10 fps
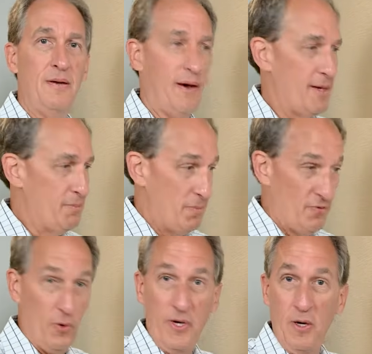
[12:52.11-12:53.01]
like
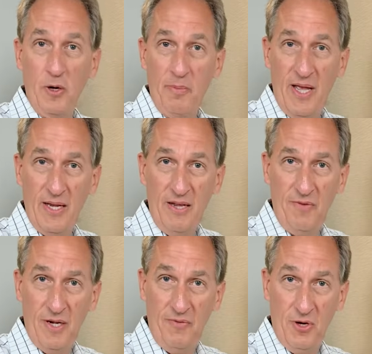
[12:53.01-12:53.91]
before you go to bed,
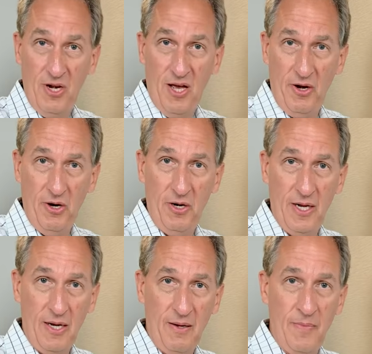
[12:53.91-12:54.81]
even if you're not
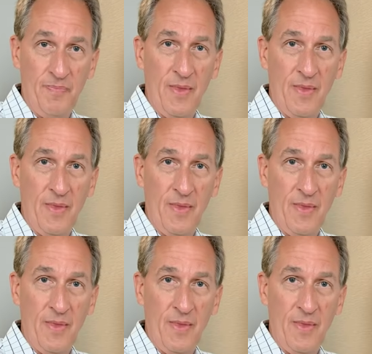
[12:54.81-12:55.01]
hurting.